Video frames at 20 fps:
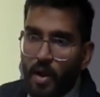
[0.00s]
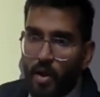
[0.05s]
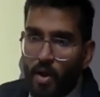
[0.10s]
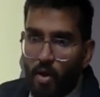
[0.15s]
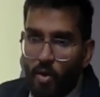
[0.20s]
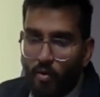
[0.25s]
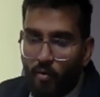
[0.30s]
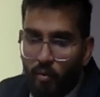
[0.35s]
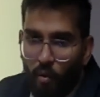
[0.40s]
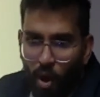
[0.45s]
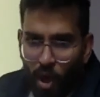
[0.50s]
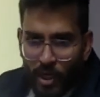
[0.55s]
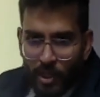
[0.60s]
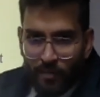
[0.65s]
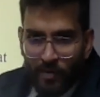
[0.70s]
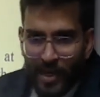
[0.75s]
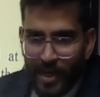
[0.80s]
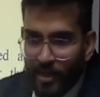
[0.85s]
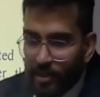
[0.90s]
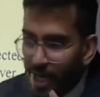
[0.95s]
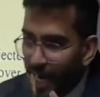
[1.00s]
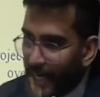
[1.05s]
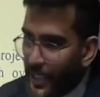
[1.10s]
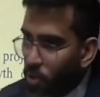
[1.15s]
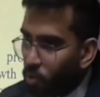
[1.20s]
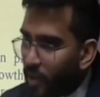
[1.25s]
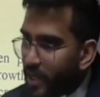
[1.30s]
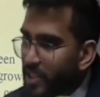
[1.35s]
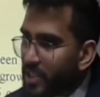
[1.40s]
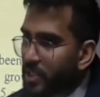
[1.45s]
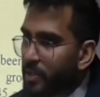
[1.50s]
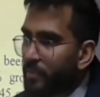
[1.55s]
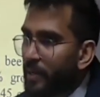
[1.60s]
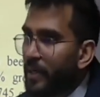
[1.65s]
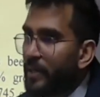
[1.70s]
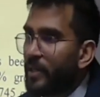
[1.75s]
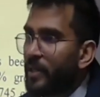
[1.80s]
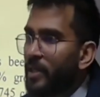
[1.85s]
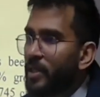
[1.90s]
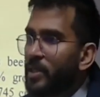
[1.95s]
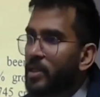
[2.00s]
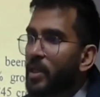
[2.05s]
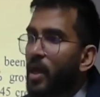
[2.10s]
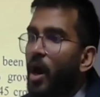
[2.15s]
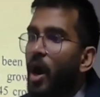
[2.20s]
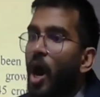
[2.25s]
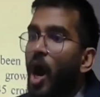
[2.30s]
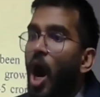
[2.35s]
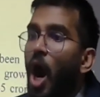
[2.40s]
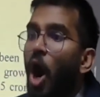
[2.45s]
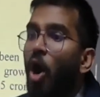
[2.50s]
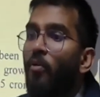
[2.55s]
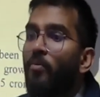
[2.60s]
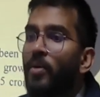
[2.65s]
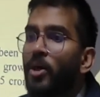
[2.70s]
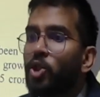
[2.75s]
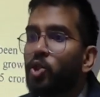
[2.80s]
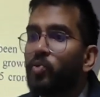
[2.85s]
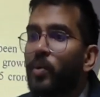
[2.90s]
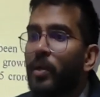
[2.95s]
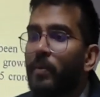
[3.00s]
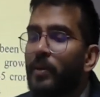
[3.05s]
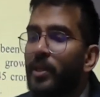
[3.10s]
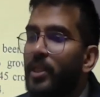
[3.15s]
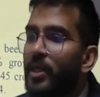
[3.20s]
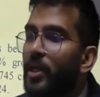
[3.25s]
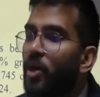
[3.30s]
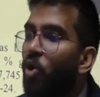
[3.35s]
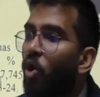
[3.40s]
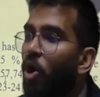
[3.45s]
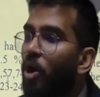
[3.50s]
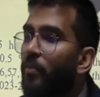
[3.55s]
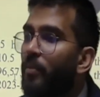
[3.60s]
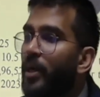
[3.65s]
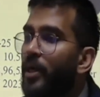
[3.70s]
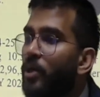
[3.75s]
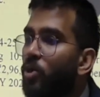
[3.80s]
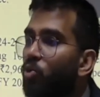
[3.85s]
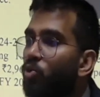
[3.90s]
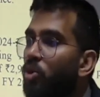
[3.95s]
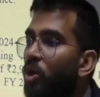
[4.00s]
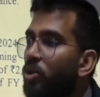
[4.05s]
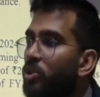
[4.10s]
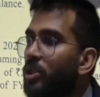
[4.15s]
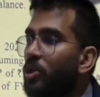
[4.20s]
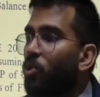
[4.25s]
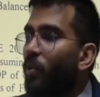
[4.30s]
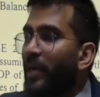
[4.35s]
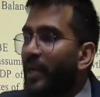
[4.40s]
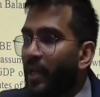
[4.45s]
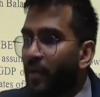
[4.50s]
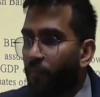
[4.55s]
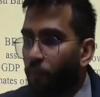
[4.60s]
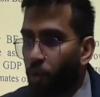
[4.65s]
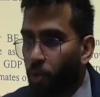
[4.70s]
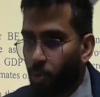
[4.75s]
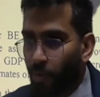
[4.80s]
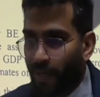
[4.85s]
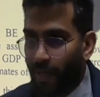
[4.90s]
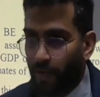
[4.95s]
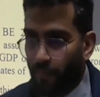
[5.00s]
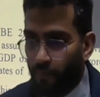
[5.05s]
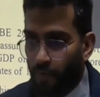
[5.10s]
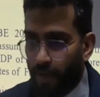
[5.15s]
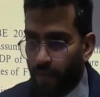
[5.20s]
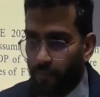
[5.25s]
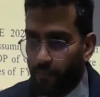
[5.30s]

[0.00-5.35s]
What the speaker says: What we try to estimate is how much will be the economy in 2024-25.